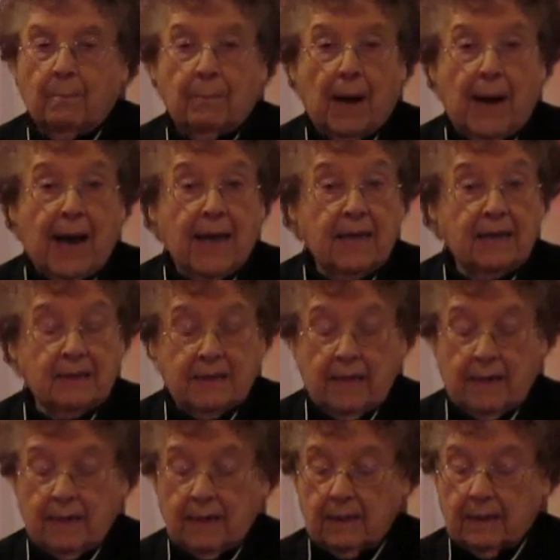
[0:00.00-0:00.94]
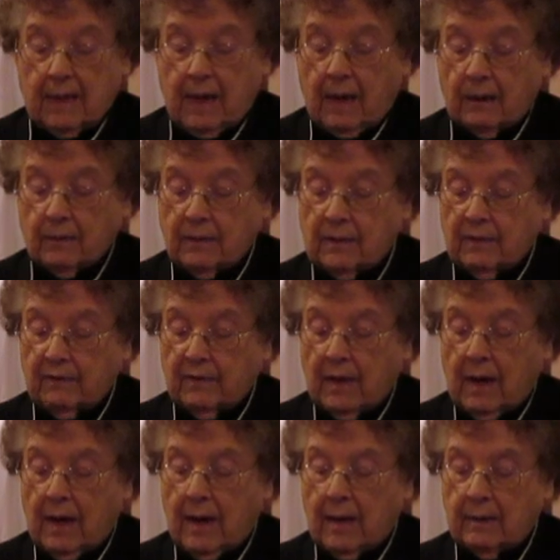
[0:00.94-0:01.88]
by attending the house
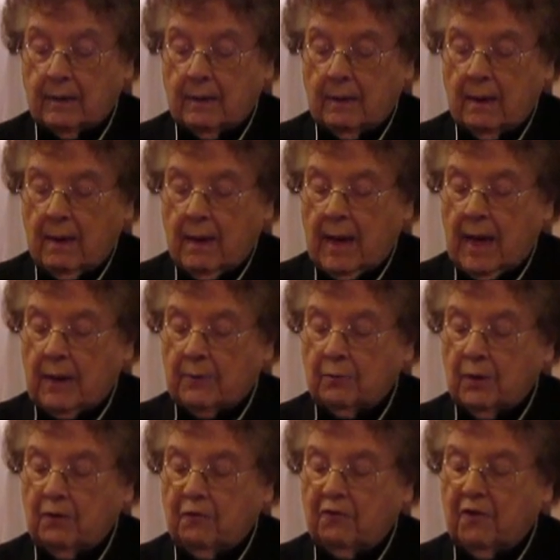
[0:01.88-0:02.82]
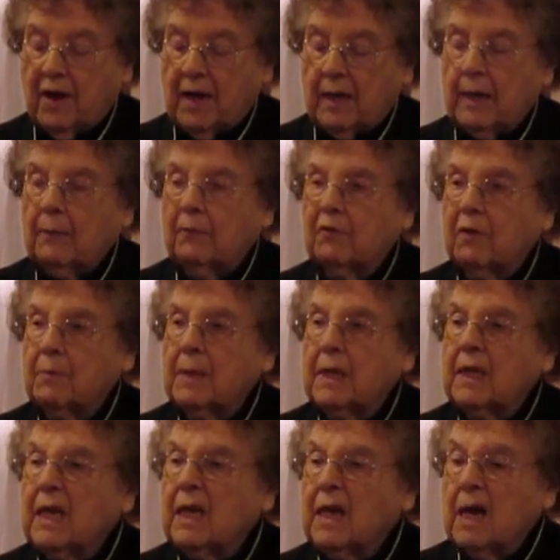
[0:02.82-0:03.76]
of God and refraining from
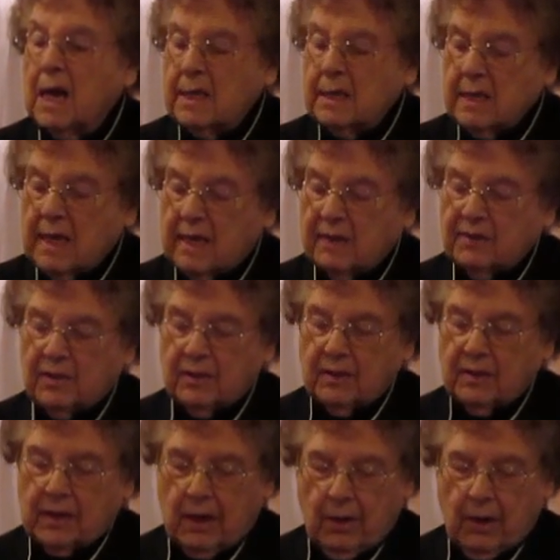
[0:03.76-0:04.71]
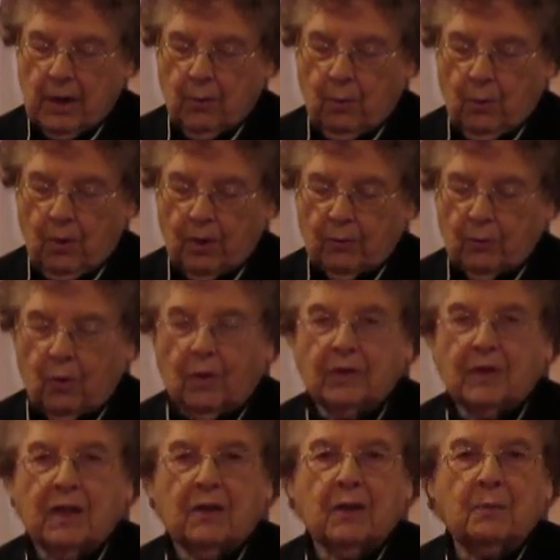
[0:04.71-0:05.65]
any unnecessary work,
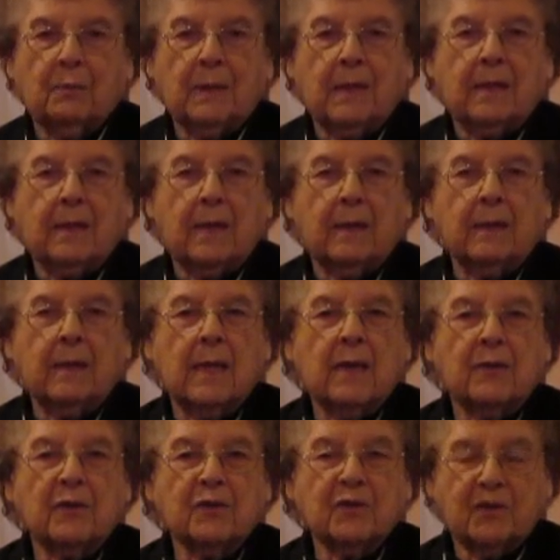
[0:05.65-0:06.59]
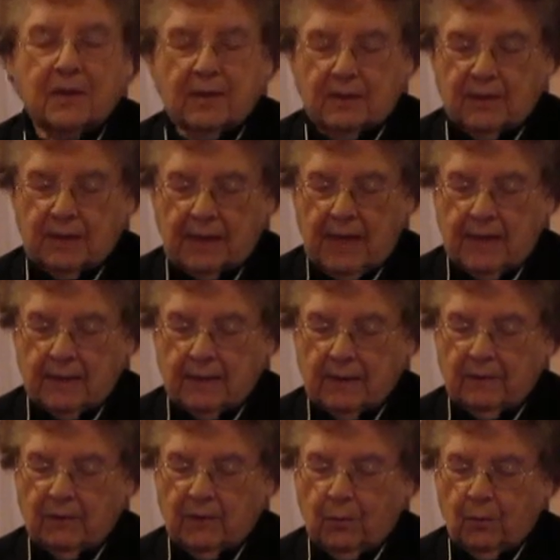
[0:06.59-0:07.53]
work that could be done the other six
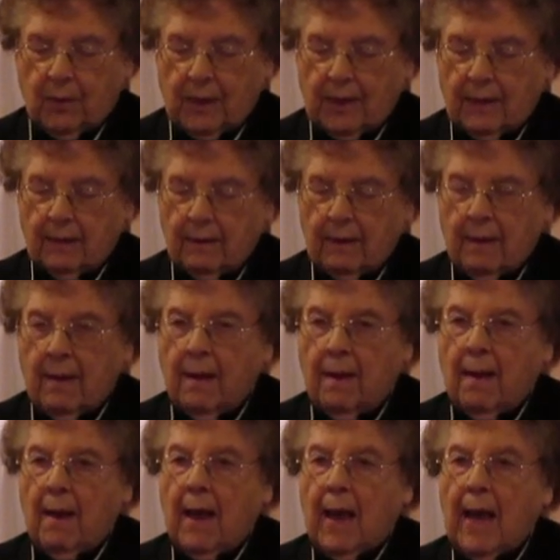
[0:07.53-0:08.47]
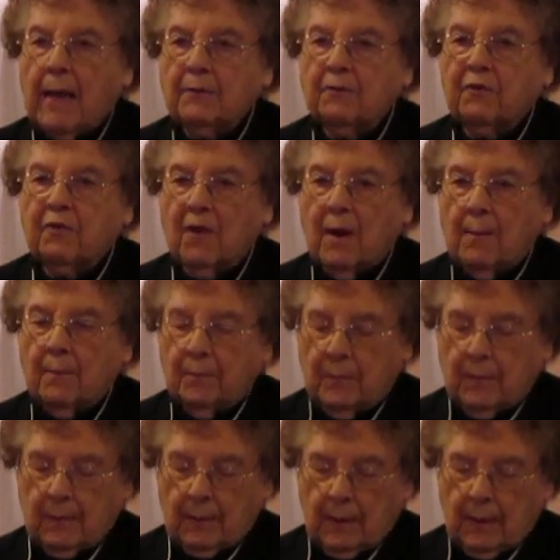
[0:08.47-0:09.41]
days of the week, and
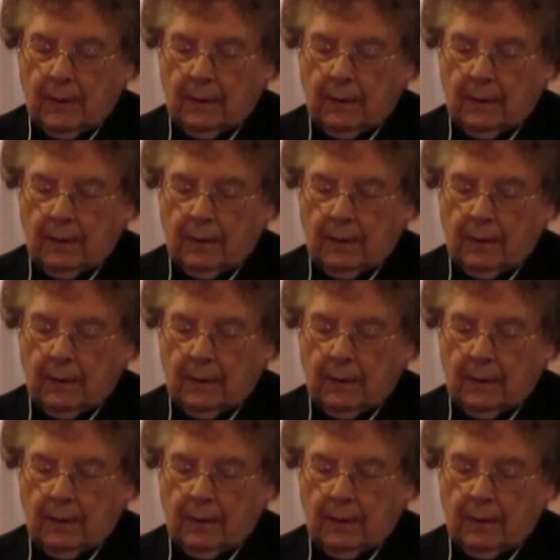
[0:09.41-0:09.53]
from